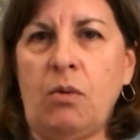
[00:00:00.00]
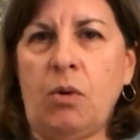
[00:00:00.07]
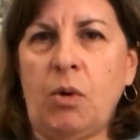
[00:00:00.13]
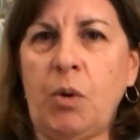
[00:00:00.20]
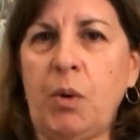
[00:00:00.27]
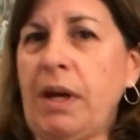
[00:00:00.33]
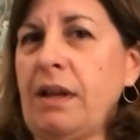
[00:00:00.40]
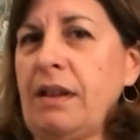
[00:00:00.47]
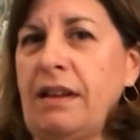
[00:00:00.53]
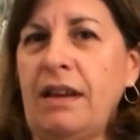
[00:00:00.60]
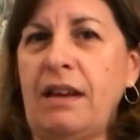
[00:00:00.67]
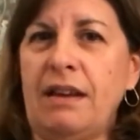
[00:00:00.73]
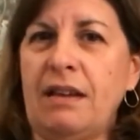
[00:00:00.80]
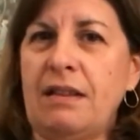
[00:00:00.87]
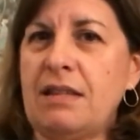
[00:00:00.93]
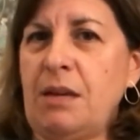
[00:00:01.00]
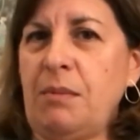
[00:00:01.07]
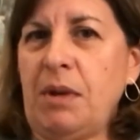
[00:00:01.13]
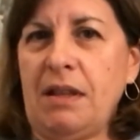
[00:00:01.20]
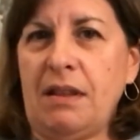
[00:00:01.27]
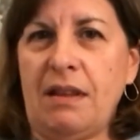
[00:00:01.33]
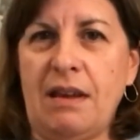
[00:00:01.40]
quickly and
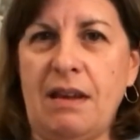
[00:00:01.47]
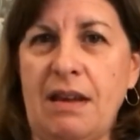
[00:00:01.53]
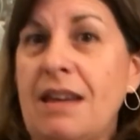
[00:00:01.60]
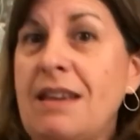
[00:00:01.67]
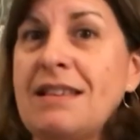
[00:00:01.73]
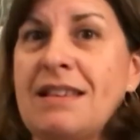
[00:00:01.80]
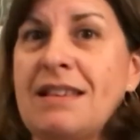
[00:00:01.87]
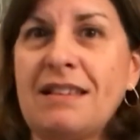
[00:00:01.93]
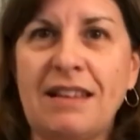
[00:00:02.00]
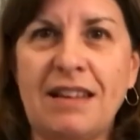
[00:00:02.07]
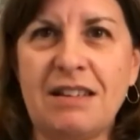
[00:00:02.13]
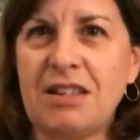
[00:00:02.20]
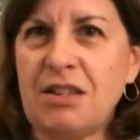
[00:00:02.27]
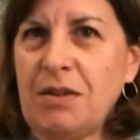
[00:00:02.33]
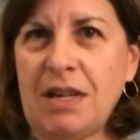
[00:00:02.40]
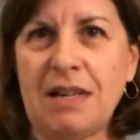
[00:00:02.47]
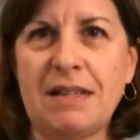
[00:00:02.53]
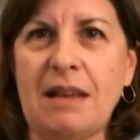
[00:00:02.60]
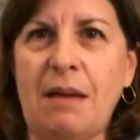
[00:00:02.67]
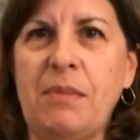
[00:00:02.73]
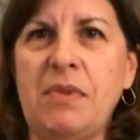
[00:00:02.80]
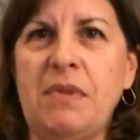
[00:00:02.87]
seemingly easily doing
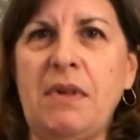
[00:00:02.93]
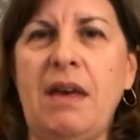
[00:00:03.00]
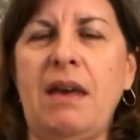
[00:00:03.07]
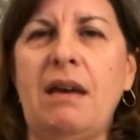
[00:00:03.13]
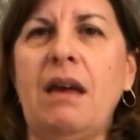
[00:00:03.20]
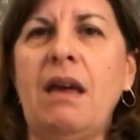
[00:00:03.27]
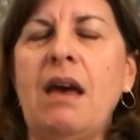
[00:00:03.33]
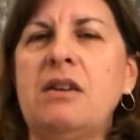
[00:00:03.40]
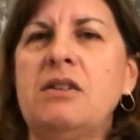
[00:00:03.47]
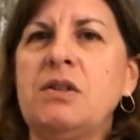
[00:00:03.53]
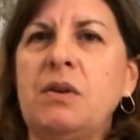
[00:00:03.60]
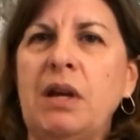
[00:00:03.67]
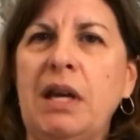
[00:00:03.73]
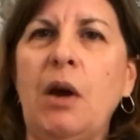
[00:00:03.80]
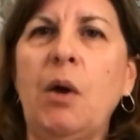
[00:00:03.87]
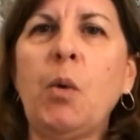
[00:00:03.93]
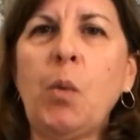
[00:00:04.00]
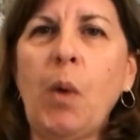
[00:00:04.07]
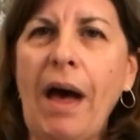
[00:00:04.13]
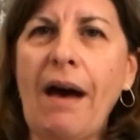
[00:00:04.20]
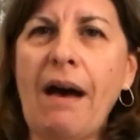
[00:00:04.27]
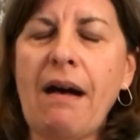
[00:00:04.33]
something and doing it
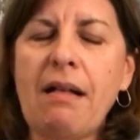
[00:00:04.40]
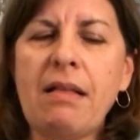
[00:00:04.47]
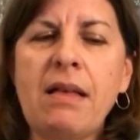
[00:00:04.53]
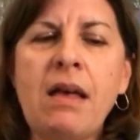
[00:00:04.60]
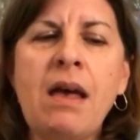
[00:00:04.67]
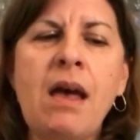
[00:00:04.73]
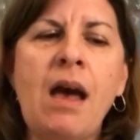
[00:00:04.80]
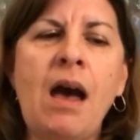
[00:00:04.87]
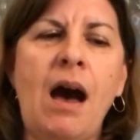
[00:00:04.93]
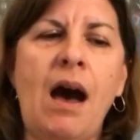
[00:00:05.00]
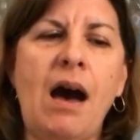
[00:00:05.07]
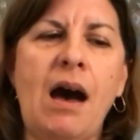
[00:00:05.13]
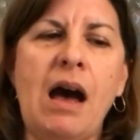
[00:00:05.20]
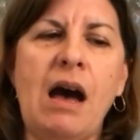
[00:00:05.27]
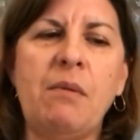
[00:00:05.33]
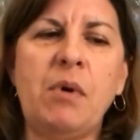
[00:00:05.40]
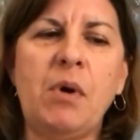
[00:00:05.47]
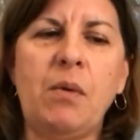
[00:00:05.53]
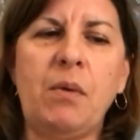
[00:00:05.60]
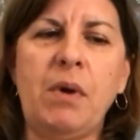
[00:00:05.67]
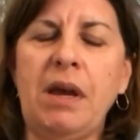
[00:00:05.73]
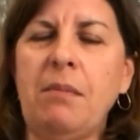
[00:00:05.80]
well,
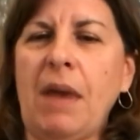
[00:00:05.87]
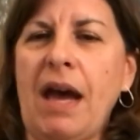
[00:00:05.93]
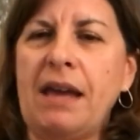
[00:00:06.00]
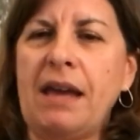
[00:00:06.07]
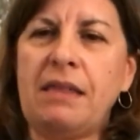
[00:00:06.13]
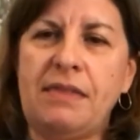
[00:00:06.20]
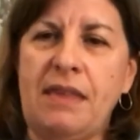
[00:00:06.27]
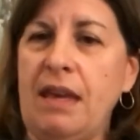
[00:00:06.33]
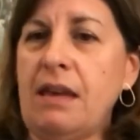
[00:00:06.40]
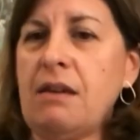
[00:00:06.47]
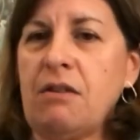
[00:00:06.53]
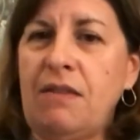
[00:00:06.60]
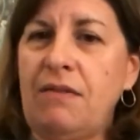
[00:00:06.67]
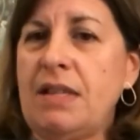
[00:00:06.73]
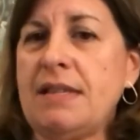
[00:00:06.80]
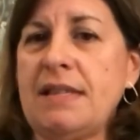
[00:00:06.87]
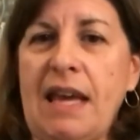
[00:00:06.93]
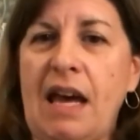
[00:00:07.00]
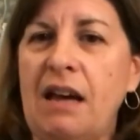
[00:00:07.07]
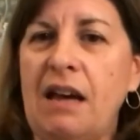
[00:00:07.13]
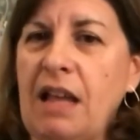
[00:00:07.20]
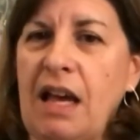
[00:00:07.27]
we might think or even say
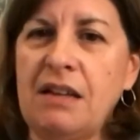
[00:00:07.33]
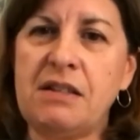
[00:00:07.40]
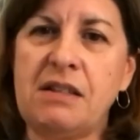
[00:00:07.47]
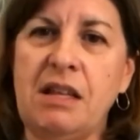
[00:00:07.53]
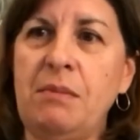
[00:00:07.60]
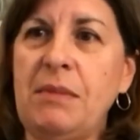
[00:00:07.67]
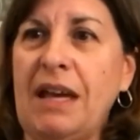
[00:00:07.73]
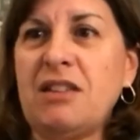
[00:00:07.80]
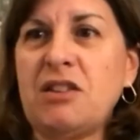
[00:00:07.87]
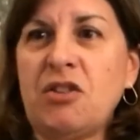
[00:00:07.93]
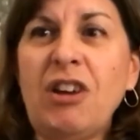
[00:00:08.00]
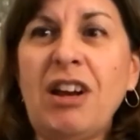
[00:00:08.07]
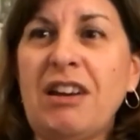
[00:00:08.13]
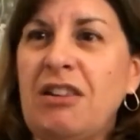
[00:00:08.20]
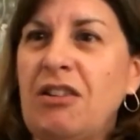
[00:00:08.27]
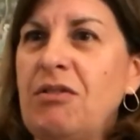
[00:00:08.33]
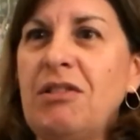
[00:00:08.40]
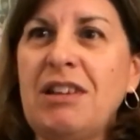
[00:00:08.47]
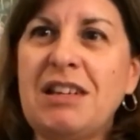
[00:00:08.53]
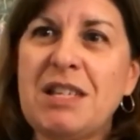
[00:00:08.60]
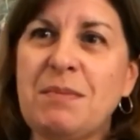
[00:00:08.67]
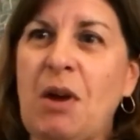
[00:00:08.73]
out loud to them, "That's great, you're really
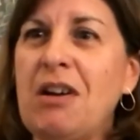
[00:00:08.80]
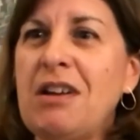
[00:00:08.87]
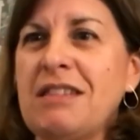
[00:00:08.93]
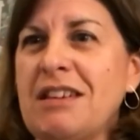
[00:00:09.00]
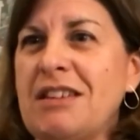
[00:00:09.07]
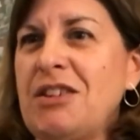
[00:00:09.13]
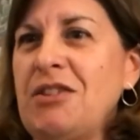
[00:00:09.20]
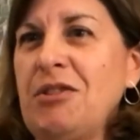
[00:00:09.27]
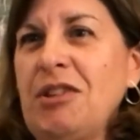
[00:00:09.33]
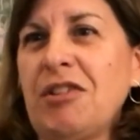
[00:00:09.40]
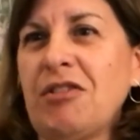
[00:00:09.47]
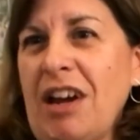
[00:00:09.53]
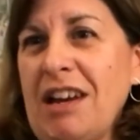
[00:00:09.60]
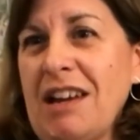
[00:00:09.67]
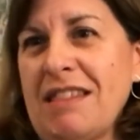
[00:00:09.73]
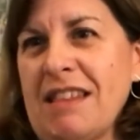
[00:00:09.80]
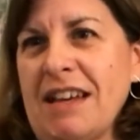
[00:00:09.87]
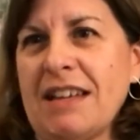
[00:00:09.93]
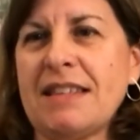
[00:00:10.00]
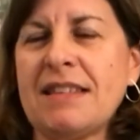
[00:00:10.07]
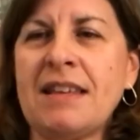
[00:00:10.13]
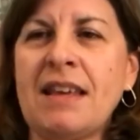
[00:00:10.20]
smart at this, you're really great at
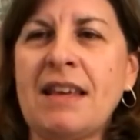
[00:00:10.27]
this."